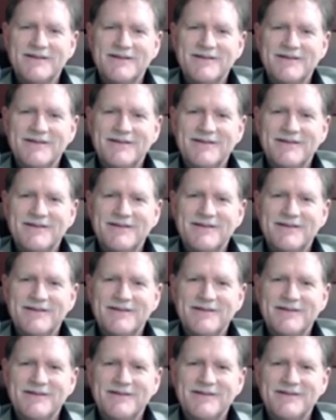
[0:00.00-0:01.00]

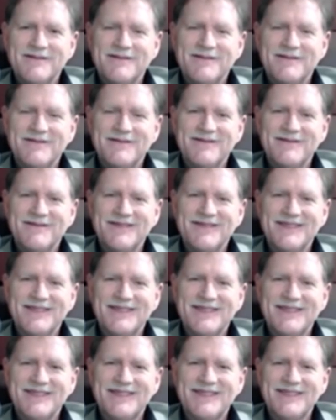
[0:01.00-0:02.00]

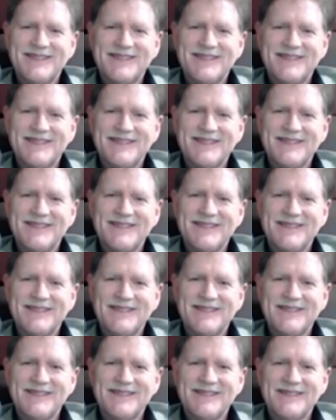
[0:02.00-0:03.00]

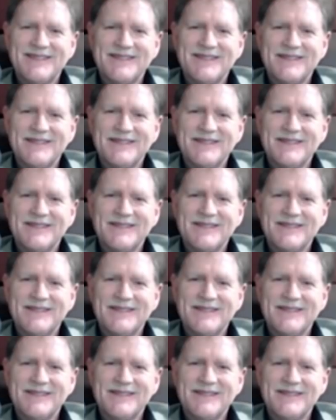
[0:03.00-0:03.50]
(not speaking)